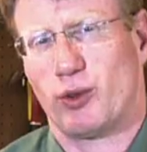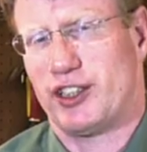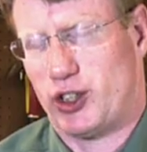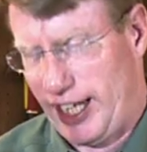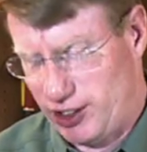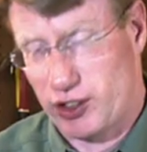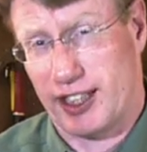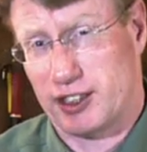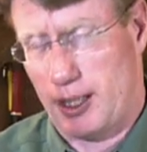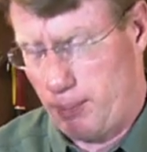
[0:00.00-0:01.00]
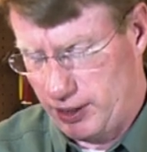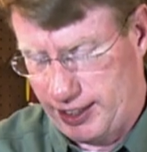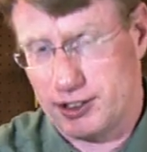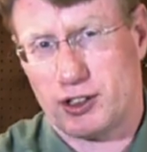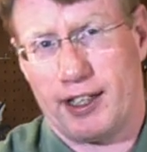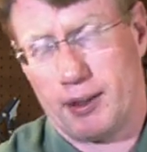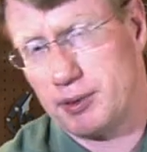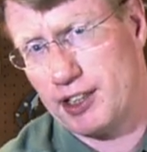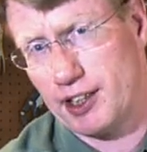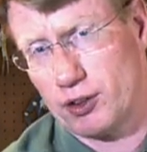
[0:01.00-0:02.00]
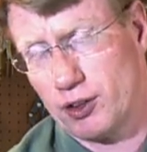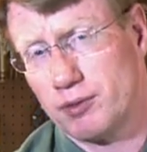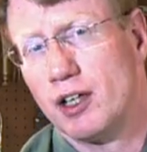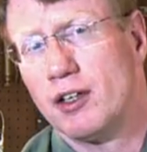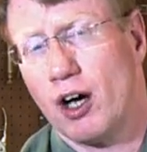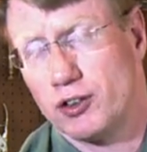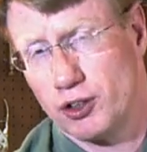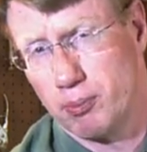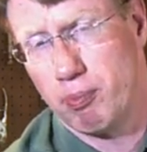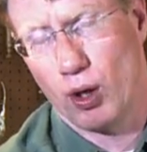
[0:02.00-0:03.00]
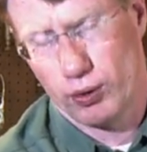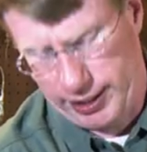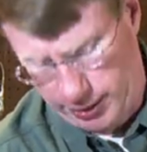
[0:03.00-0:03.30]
really changed things up on the inside, in particular to the bolt